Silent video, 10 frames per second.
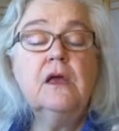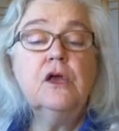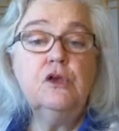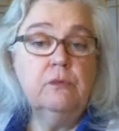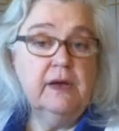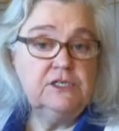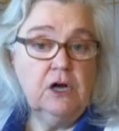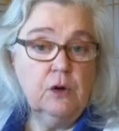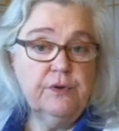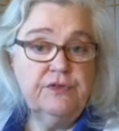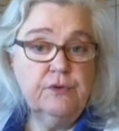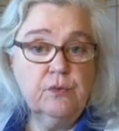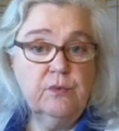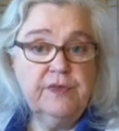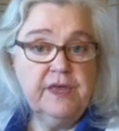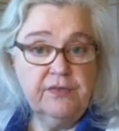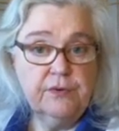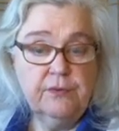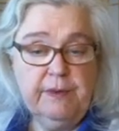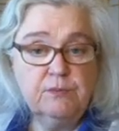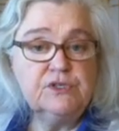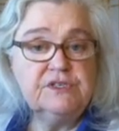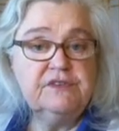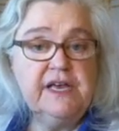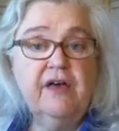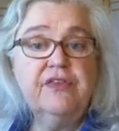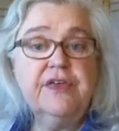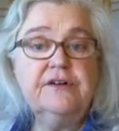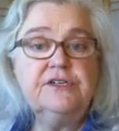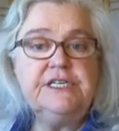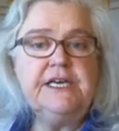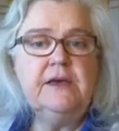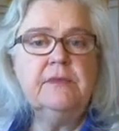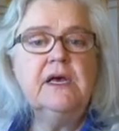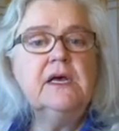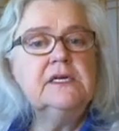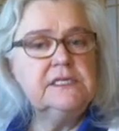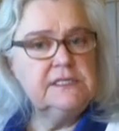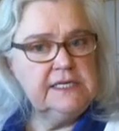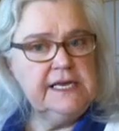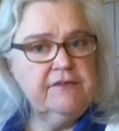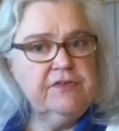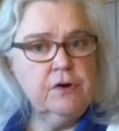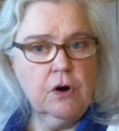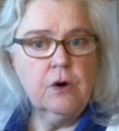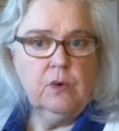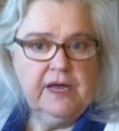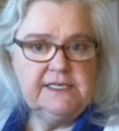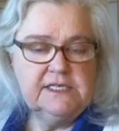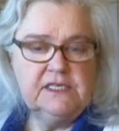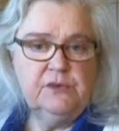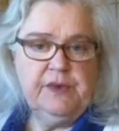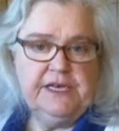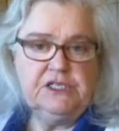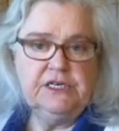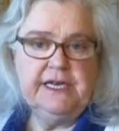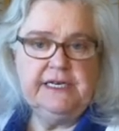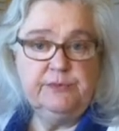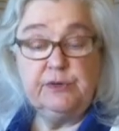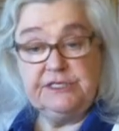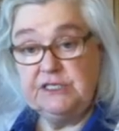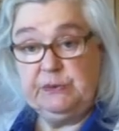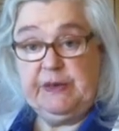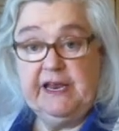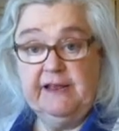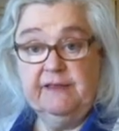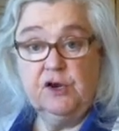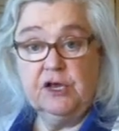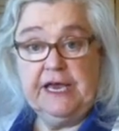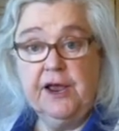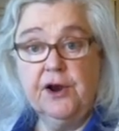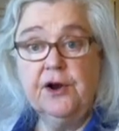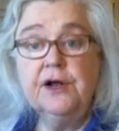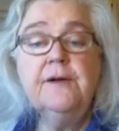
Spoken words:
You might talk with the other members of the healthcare team to see if there are ways that the patient can participate in their care